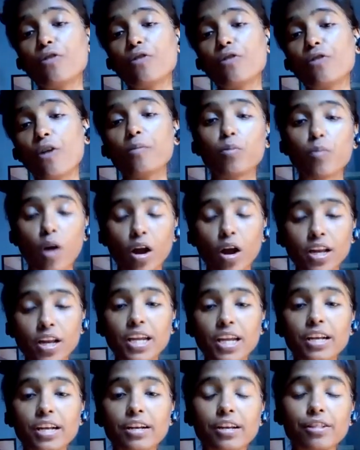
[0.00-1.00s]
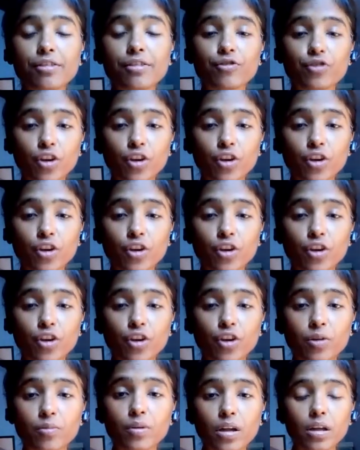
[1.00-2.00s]
from your body, it
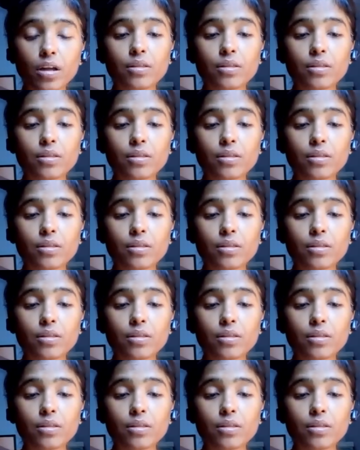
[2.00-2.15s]
disturbs.